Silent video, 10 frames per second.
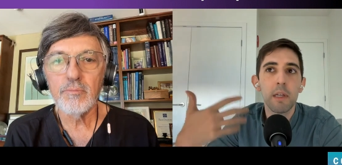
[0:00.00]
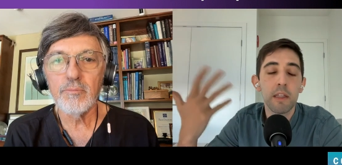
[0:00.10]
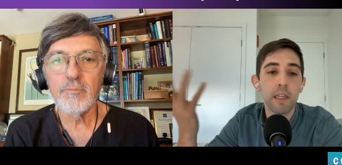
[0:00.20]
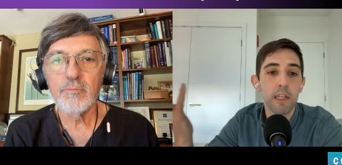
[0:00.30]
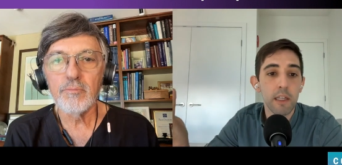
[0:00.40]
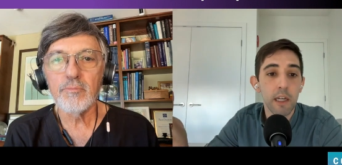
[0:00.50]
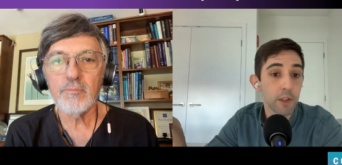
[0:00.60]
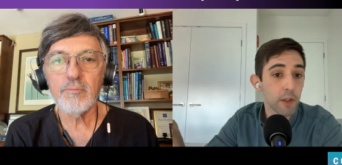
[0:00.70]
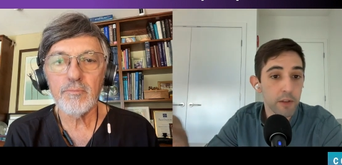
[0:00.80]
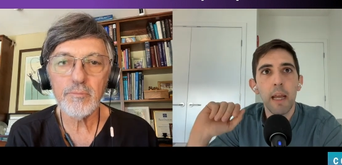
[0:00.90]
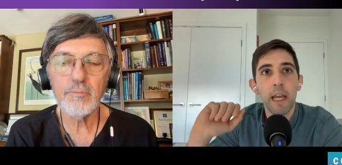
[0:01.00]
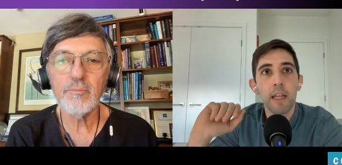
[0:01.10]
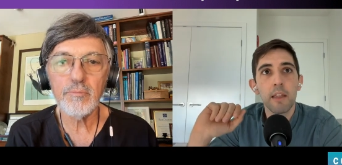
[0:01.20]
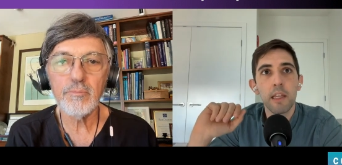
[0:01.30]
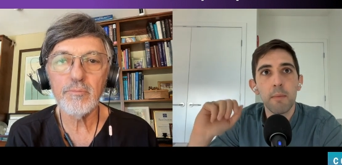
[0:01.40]
Speaker 1: in the adult,
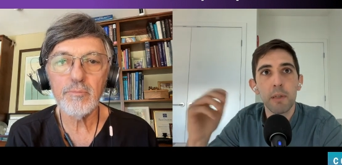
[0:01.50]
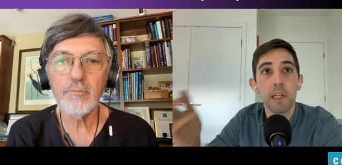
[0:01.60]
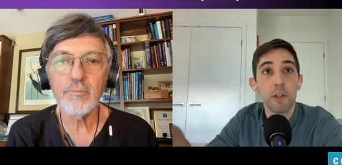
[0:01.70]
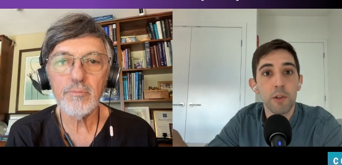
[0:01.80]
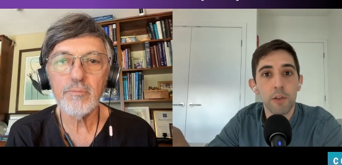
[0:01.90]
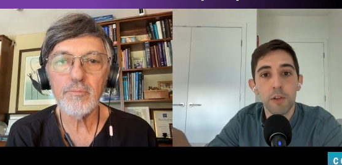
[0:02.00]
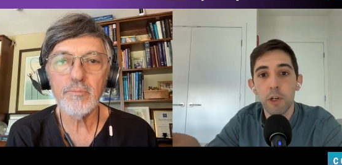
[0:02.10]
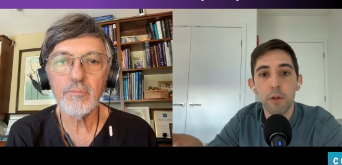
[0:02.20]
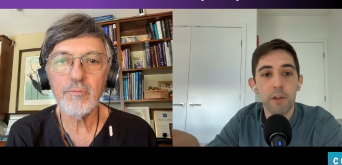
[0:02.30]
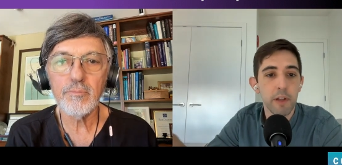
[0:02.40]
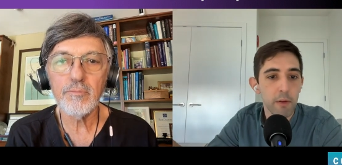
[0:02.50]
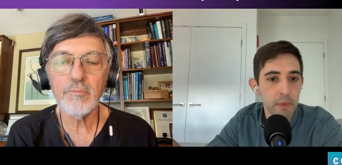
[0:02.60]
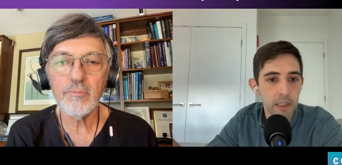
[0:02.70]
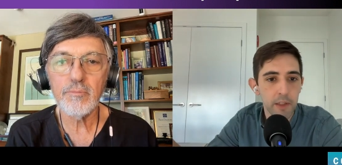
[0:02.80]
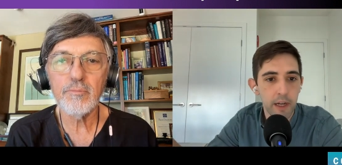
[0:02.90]
and the potential
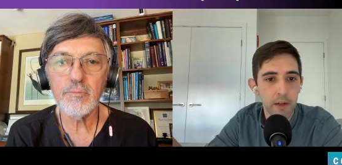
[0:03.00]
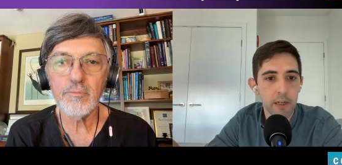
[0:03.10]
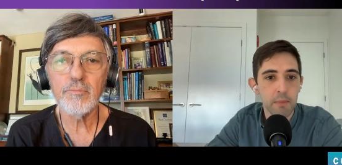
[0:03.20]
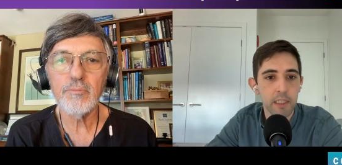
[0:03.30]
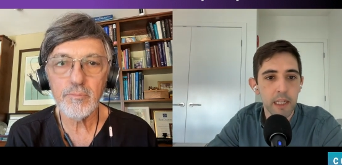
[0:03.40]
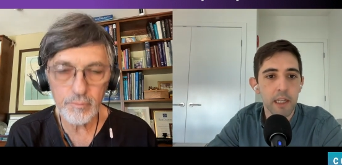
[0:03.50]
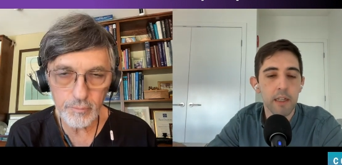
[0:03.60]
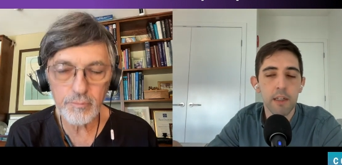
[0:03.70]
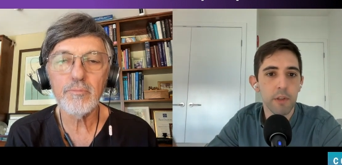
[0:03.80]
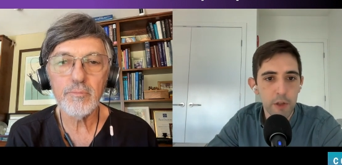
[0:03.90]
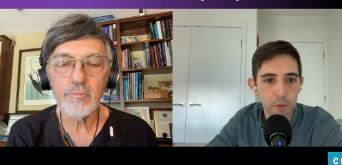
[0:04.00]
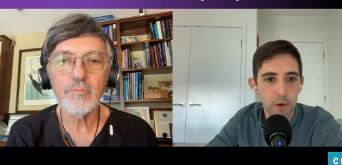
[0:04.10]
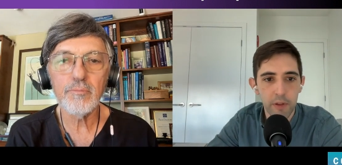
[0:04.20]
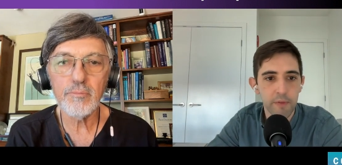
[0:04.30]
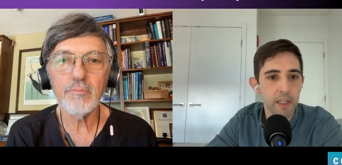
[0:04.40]
neurodevelopmental outcomes in the
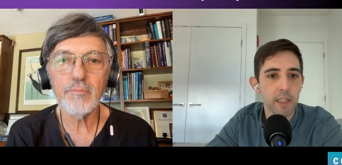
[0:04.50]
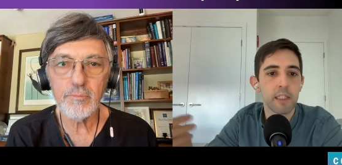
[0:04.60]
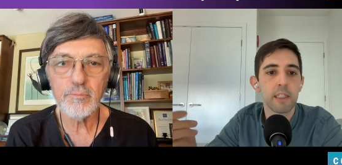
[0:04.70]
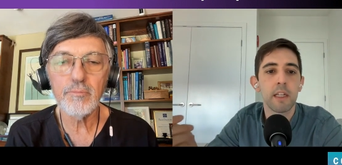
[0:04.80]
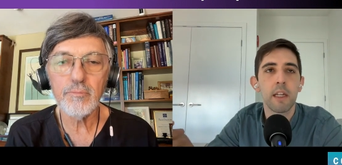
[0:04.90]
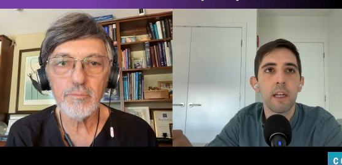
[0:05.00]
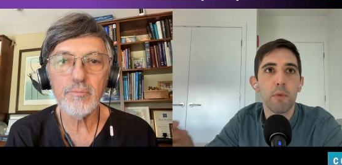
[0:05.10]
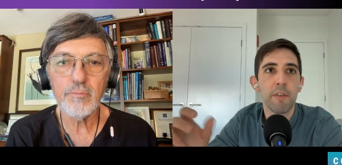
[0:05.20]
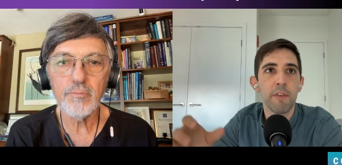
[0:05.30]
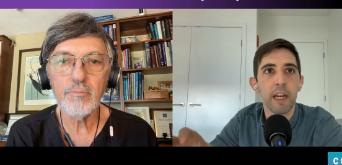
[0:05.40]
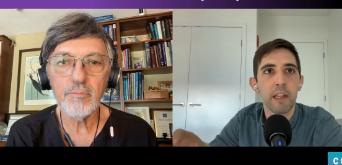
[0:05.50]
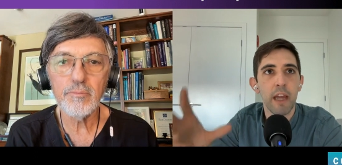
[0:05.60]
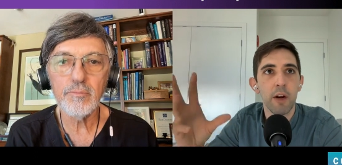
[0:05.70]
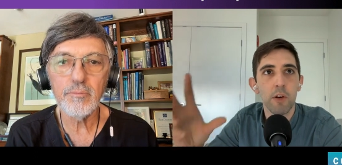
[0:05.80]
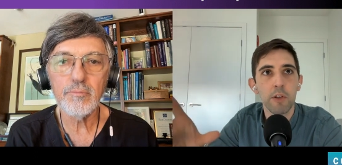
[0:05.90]
newborn, the fetus, reflect
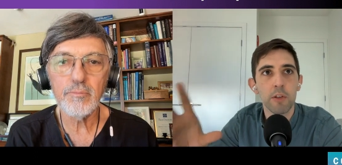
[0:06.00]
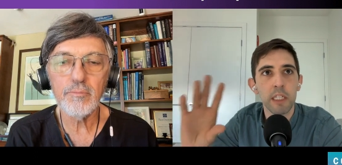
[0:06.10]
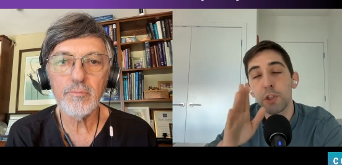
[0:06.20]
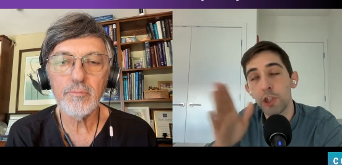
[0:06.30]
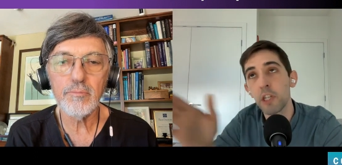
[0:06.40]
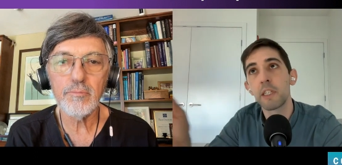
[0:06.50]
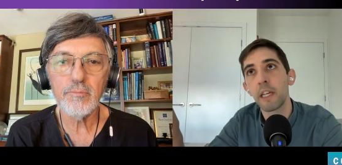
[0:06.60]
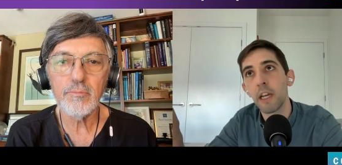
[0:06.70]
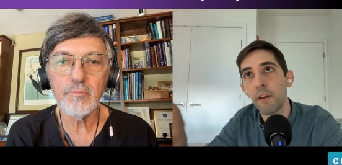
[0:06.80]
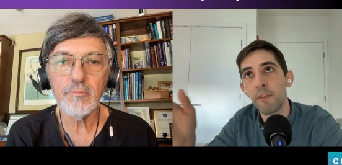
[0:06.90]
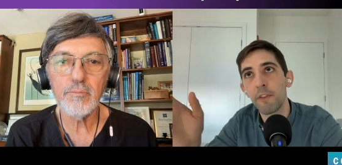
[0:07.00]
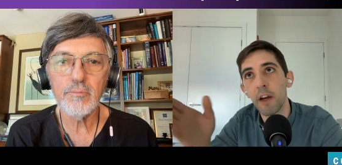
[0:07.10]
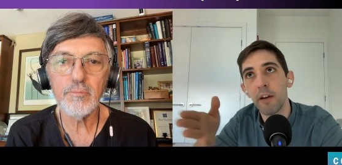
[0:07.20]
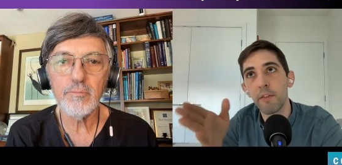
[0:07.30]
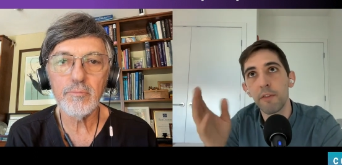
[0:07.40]
that early shunting of,
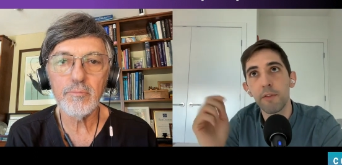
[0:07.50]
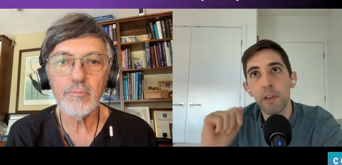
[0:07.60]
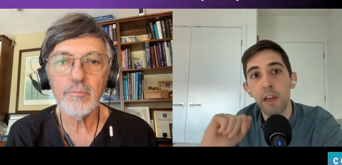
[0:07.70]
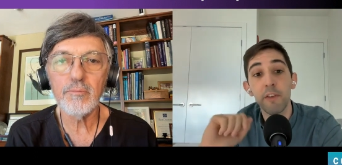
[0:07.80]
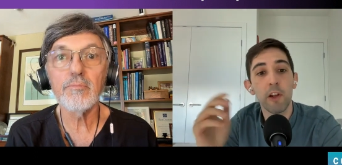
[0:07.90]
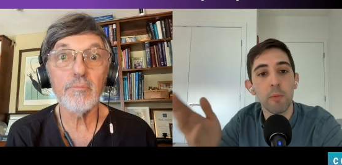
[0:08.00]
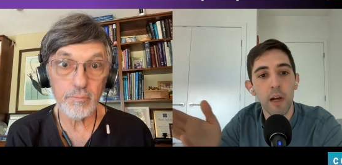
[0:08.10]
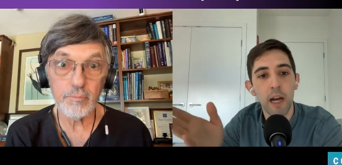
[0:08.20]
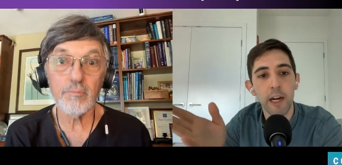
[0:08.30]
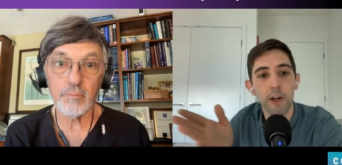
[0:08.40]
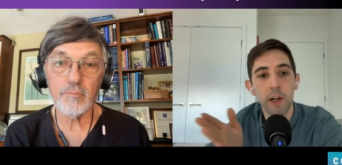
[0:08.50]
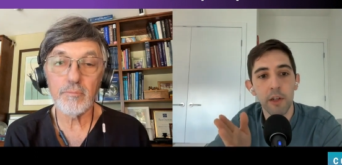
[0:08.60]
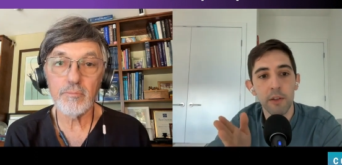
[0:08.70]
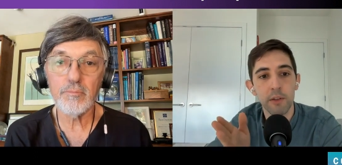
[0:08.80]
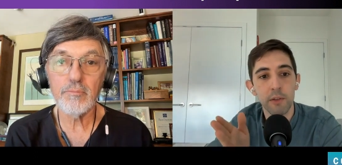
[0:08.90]
of available iron
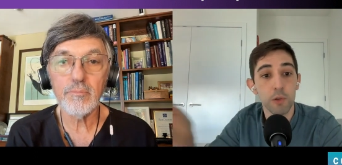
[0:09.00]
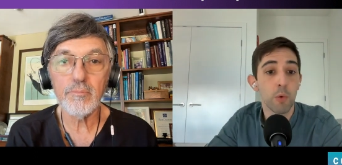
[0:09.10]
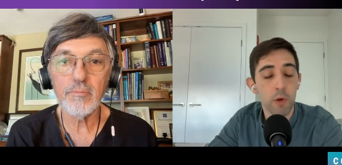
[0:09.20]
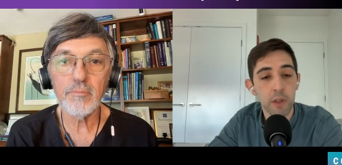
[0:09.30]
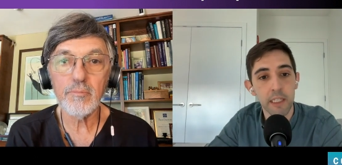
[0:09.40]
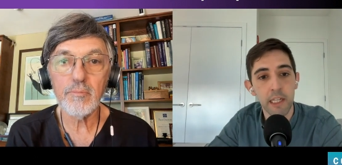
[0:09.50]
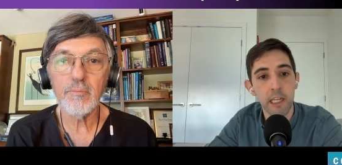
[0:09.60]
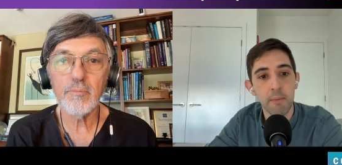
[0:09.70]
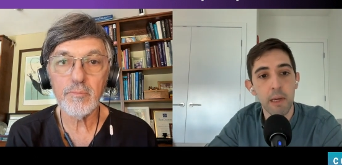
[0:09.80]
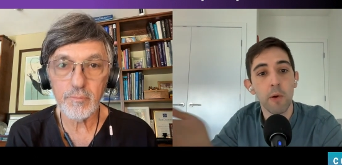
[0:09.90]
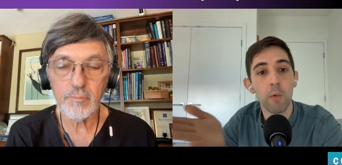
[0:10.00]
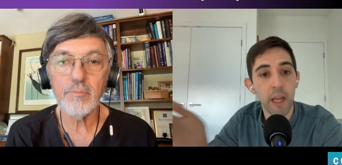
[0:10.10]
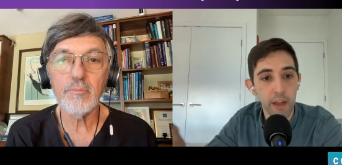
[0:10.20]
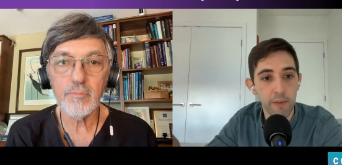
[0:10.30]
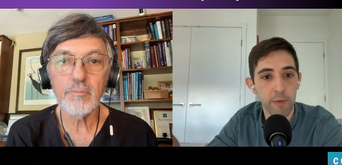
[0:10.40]
towards heme and
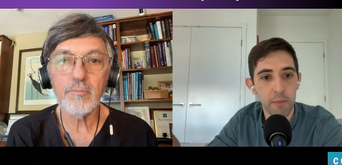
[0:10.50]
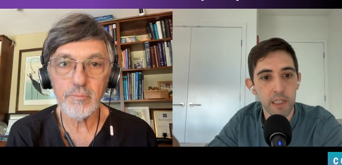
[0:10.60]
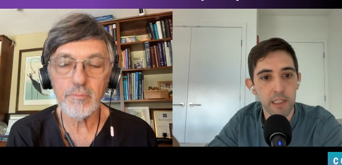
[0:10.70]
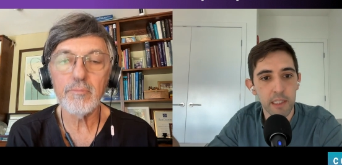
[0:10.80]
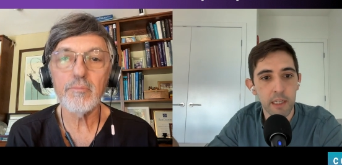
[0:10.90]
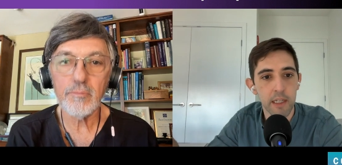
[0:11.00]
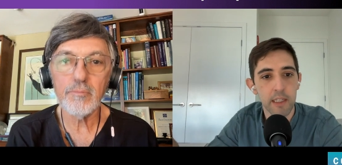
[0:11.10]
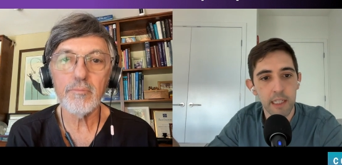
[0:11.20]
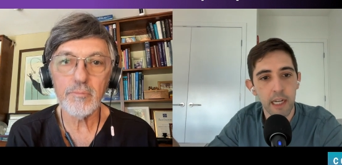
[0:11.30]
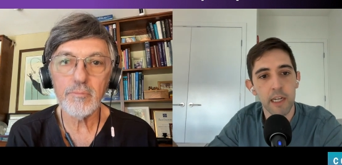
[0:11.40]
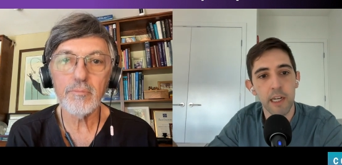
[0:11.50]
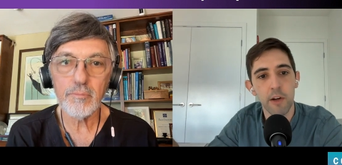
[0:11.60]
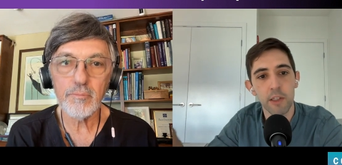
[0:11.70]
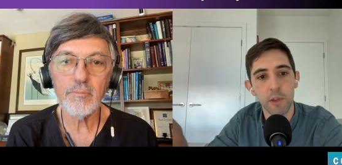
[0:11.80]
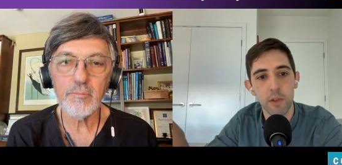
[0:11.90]
away from these
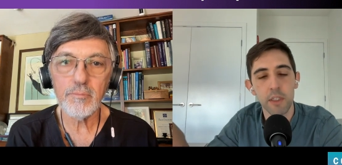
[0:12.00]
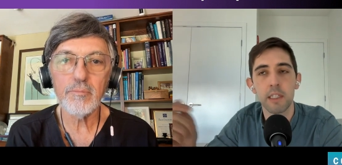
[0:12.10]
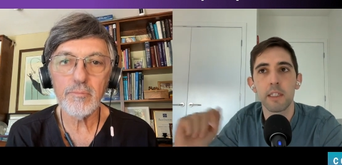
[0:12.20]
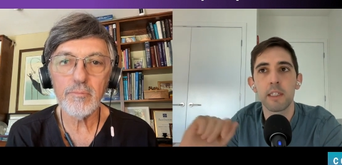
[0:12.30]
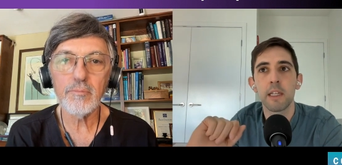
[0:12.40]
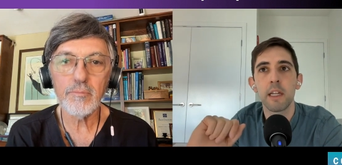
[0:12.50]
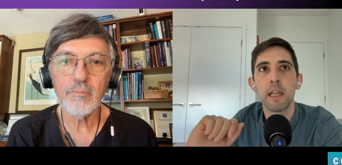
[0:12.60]
secondary sources.